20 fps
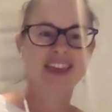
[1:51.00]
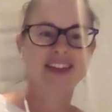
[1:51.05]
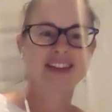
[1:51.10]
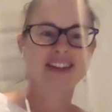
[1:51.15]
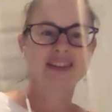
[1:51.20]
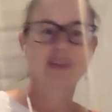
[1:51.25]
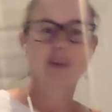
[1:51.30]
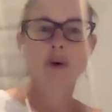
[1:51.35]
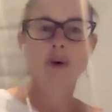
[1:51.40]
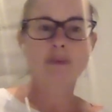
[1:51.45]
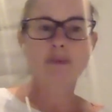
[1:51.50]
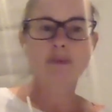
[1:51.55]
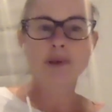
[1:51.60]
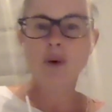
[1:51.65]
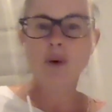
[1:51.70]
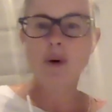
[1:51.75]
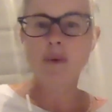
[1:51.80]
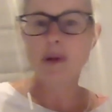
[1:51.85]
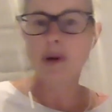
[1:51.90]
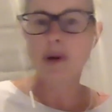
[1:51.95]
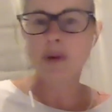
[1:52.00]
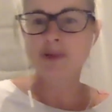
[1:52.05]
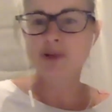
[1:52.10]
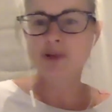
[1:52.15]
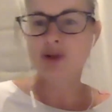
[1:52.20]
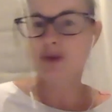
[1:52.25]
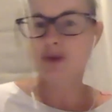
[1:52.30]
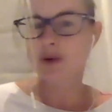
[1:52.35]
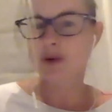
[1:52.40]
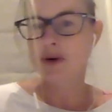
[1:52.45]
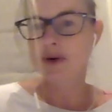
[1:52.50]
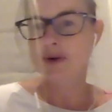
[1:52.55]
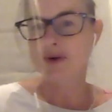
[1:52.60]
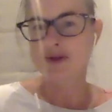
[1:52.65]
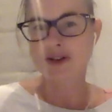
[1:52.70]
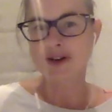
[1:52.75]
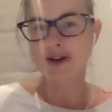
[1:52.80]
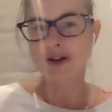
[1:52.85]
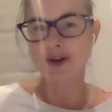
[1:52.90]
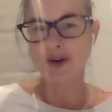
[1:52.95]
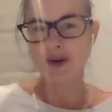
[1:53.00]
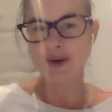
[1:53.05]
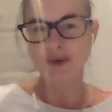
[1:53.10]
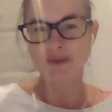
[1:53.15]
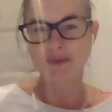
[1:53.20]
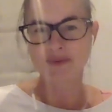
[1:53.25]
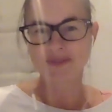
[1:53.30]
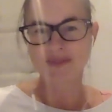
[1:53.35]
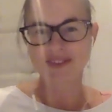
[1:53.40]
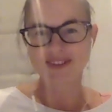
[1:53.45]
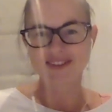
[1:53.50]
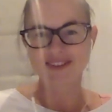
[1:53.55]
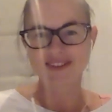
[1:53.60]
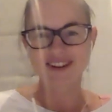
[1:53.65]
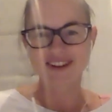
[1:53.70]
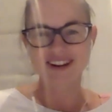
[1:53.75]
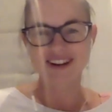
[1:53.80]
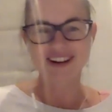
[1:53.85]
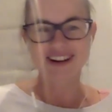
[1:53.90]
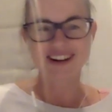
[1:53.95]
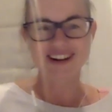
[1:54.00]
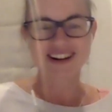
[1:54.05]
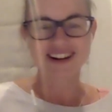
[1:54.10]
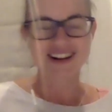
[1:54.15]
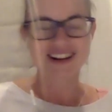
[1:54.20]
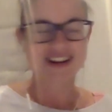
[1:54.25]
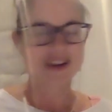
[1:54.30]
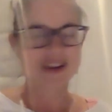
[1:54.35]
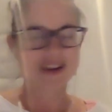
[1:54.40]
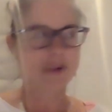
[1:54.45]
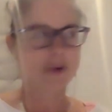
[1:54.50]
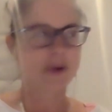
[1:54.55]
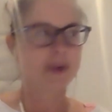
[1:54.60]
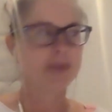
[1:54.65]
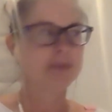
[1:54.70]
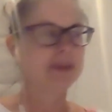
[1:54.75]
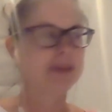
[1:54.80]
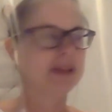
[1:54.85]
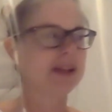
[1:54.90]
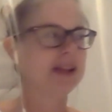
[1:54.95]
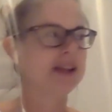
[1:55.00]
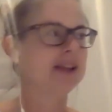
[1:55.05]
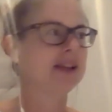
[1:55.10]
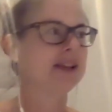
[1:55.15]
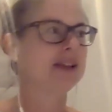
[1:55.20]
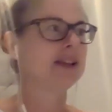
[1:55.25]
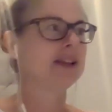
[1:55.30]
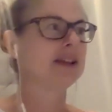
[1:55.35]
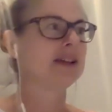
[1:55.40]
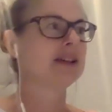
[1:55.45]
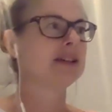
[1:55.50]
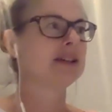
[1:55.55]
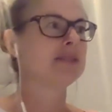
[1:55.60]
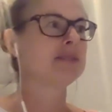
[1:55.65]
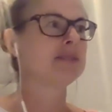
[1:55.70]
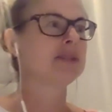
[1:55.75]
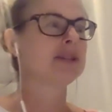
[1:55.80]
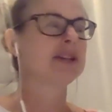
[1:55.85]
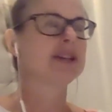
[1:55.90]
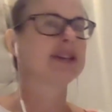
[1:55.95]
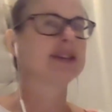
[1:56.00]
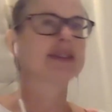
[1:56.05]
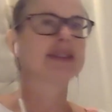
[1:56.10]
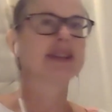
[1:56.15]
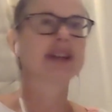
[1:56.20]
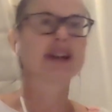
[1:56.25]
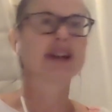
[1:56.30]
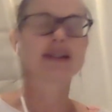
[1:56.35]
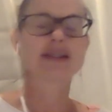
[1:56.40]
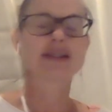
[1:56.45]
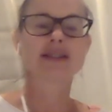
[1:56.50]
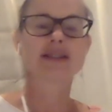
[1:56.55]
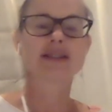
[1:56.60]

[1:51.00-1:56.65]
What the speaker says: It won't be what pops the boil for you, right? It won't be, but that's